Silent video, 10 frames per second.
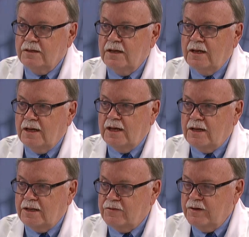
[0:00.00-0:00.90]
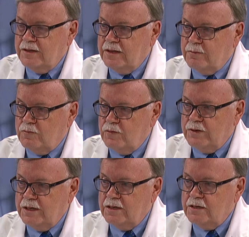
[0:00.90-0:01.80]
and I treat them
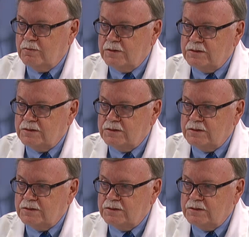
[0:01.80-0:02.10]
routinely with